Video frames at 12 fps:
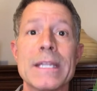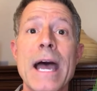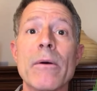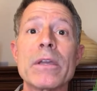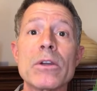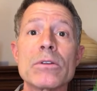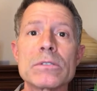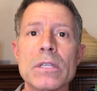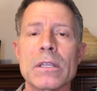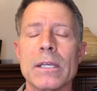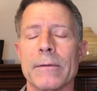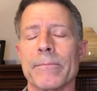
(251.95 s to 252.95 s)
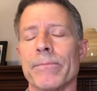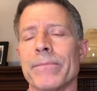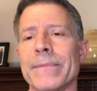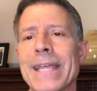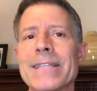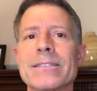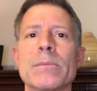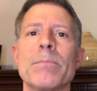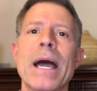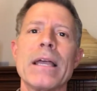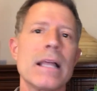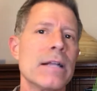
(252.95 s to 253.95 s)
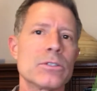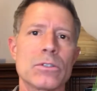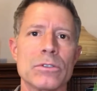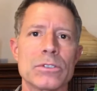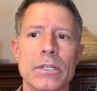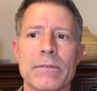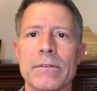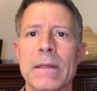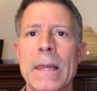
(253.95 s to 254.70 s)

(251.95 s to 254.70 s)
Now, here's the thing. That's the biological stuff.